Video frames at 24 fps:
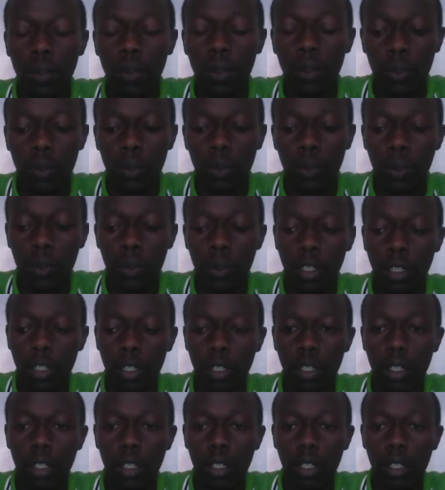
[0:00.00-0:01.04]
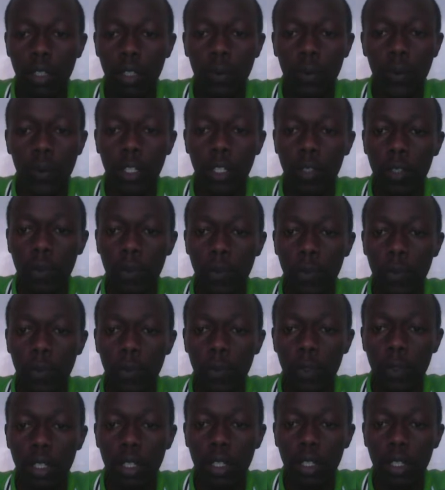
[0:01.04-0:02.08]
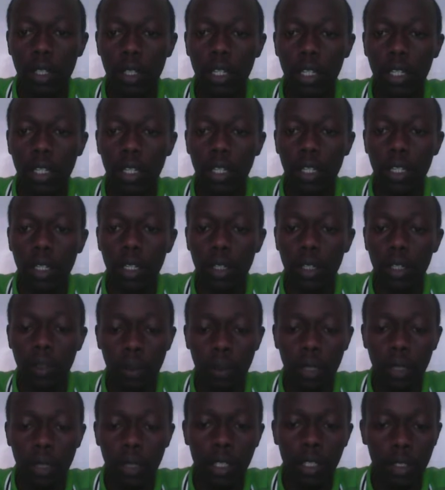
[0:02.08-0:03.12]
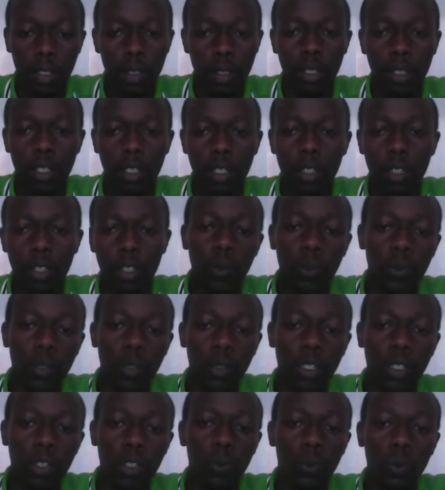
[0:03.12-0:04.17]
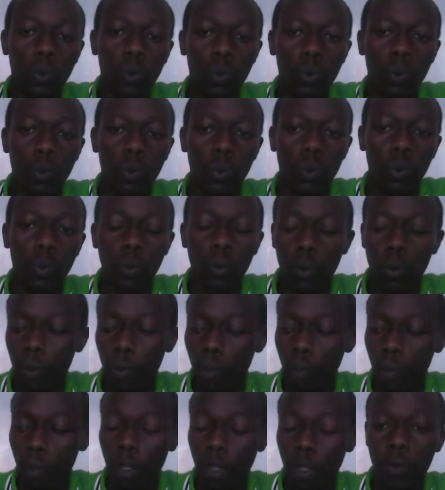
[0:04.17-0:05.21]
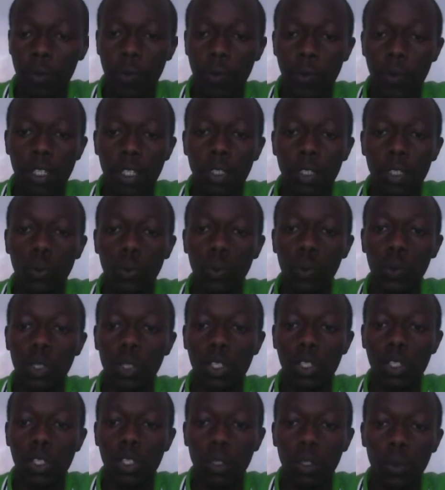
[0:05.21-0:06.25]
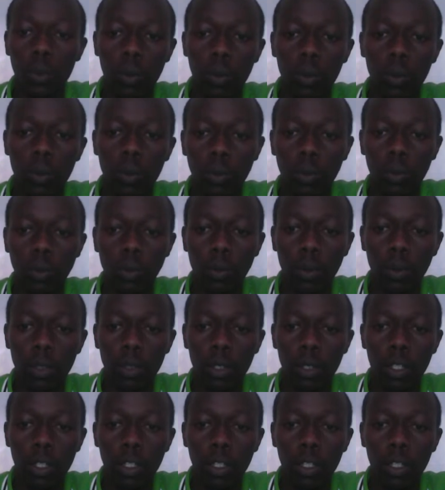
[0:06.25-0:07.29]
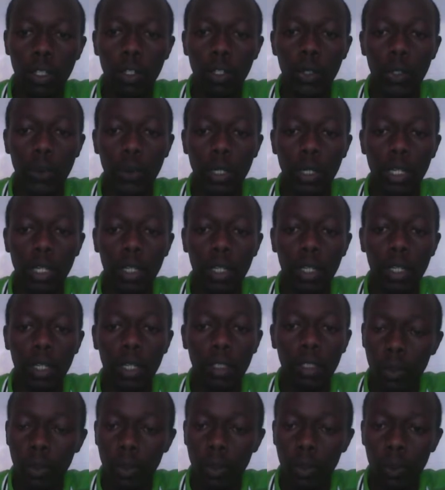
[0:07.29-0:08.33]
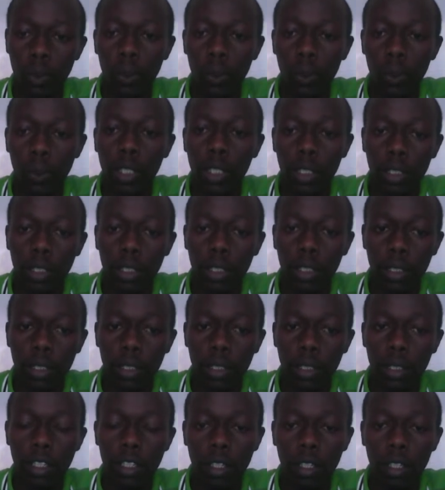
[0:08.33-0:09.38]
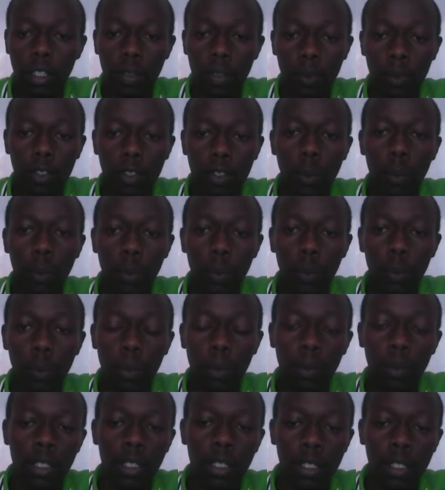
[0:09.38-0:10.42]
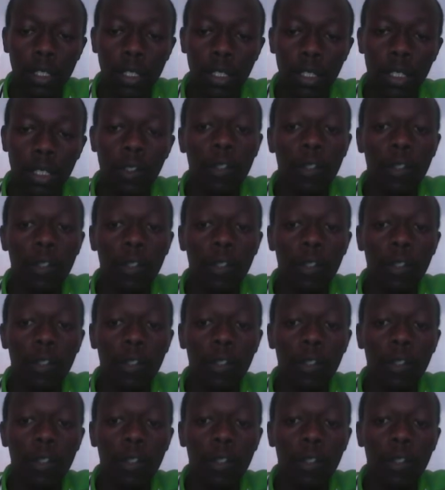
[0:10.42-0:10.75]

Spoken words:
So if you have managed to visit USIU, you will attest to that they have some of the best